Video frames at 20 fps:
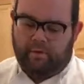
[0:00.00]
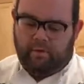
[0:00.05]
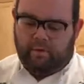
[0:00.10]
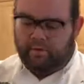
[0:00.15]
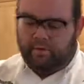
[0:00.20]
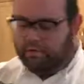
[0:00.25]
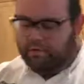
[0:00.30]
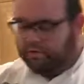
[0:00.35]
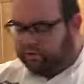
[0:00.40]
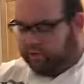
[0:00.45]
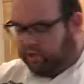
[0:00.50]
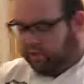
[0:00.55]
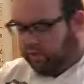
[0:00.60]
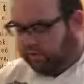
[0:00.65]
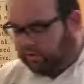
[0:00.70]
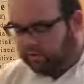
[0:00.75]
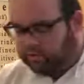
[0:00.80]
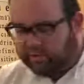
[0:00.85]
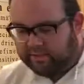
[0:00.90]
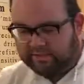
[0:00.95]
Those are
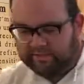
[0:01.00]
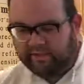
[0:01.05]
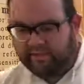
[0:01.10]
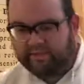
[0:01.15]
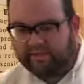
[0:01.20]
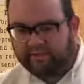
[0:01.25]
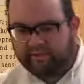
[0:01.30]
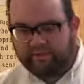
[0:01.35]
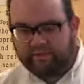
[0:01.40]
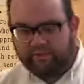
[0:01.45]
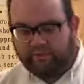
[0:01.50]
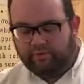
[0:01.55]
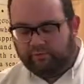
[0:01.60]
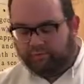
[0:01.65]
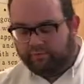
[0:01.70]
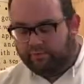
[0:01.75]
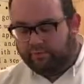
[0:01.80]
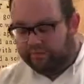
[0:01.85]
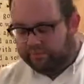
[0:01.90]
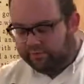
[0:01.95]
all considered stone
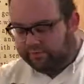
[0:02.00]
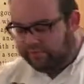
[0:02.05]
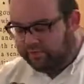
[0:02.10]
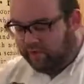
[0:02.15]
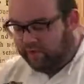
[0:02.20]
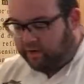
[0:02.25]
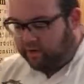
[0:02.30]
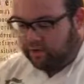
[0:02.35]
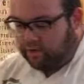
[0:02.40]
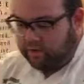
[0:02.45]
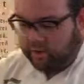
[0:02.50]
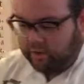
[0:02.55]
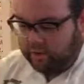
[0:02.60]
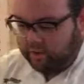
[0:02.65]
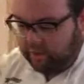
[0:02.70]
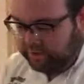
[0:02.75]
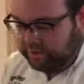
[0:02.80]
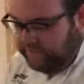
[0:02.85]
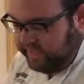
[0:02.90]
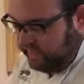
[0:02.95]
fruits. So
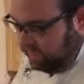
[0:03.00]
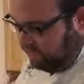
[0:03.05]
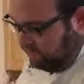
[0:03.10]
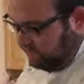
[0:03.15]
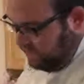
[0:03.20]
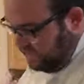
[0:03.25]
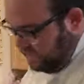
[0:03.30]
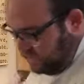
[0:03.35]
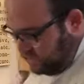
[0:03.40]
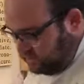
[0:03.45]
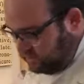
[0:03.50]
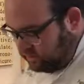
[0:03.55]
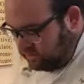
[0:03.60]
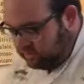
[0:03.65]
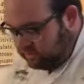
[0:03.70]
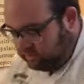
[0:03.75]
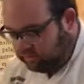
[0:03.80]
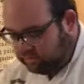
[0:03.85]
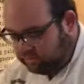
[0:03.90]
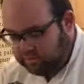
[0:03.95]
you take your peach.
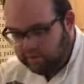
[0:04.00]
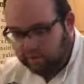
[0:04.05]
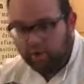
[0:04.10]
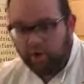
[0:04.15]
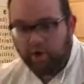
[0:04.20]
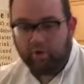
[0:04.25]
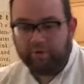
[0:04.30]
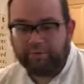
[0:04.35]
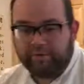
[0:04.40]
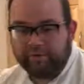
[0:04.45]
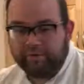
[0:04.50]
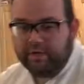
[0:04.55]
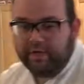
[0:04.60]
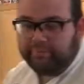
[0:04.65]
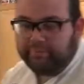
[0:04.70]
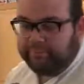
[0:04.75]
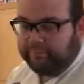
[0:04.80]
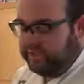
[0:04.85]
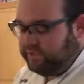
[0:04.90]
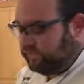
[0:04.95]
Hopefully you get
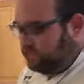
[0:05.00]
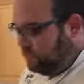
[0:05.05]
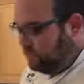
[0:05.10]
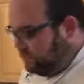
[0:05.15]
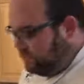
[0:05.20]
freestone